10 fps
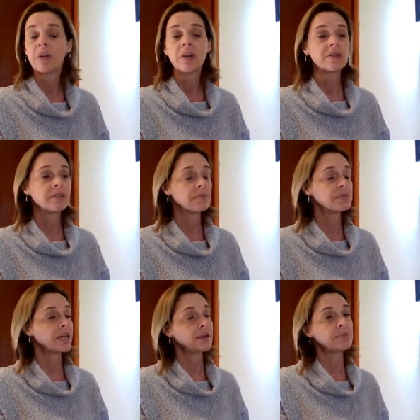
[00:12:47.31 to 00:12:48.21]

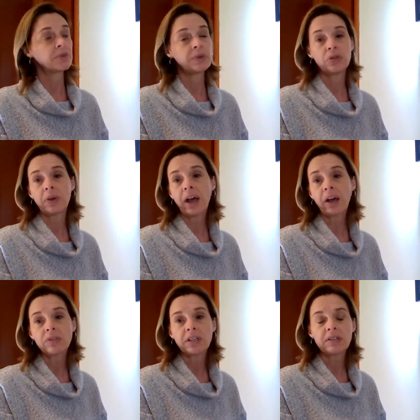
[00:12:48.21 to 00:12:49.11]
Sometimes we do
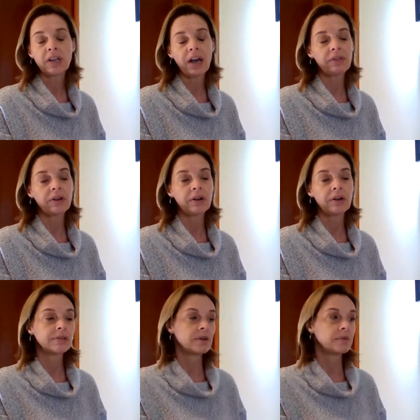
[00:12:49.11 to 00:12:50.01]
counting together.
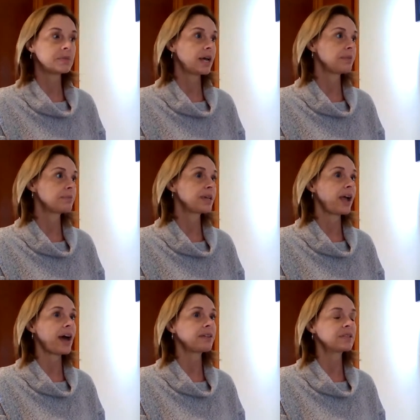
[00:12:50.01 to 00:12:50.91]
Sometimes I
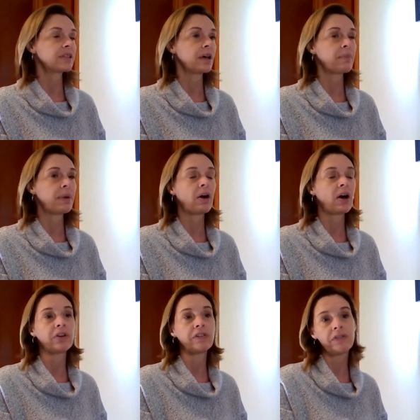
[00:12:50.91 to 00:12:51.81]
ask them about how
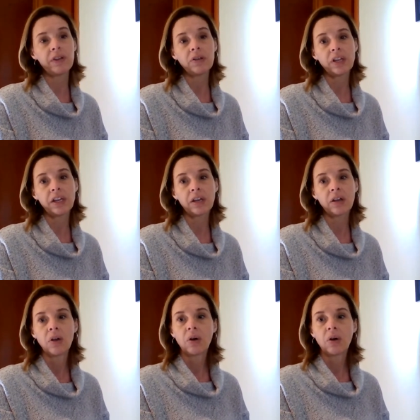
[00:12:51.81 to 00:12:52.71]
they're feeling
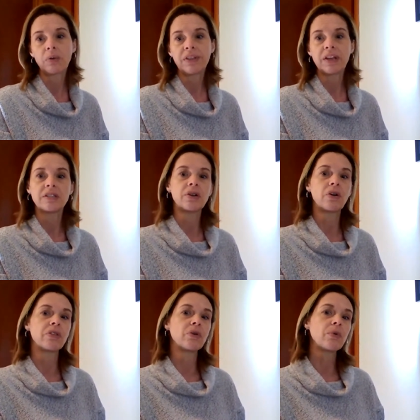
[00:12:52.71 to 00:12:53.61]
or what they did over
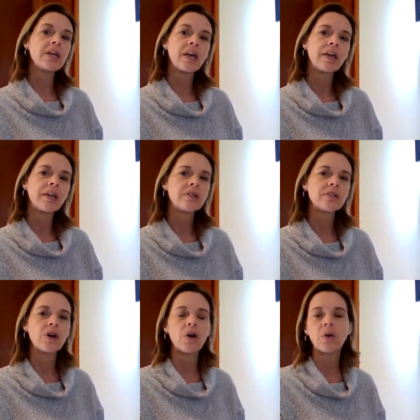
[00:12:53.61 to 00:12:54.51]
the weekend.
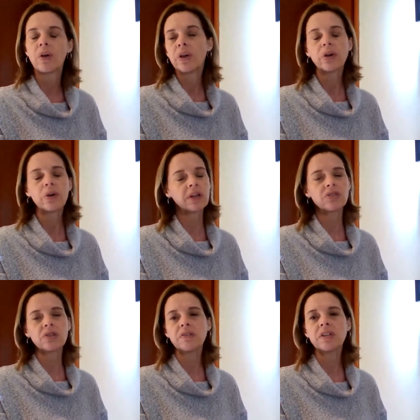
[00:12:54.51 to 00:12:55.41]
So your
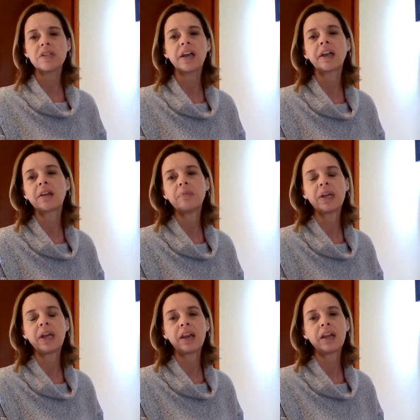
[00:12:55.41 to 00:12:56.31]
question of the day can be
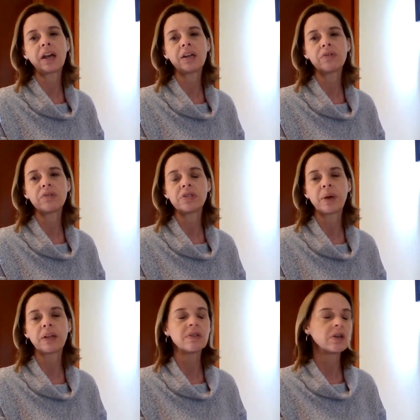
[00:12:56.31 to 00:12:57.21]
any kind of
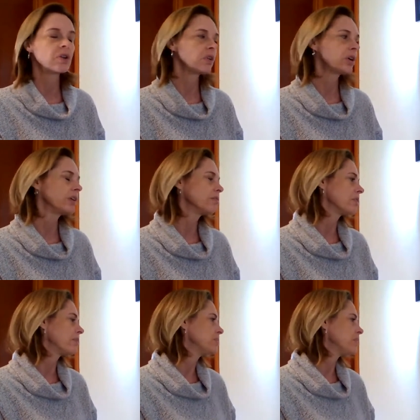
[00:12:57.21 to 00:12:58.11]
response that you're looking for
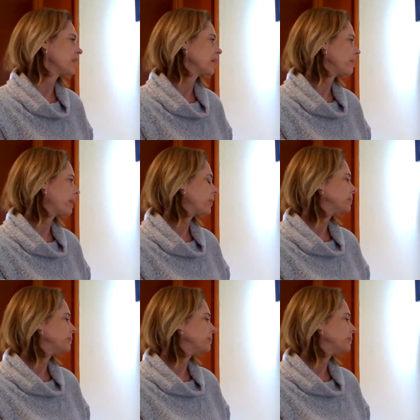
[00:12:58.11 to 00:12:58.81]
them to think about.